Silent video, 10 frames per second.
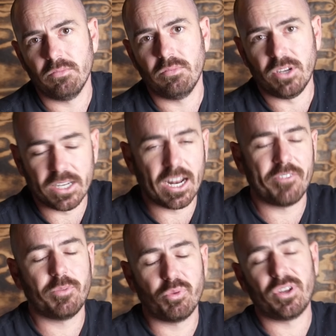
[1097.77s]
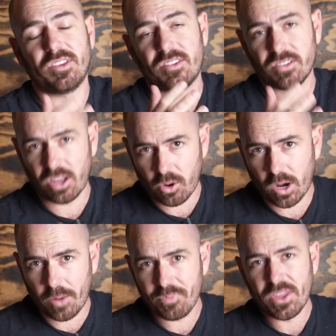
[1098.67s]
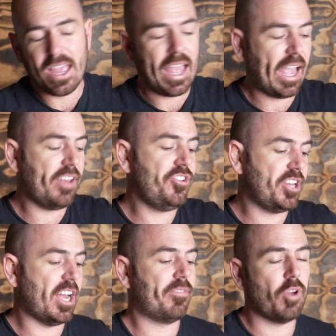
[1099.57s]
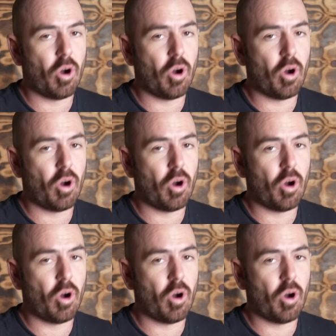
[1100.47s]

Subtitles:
You're gonna have to print slower and you're gonna have to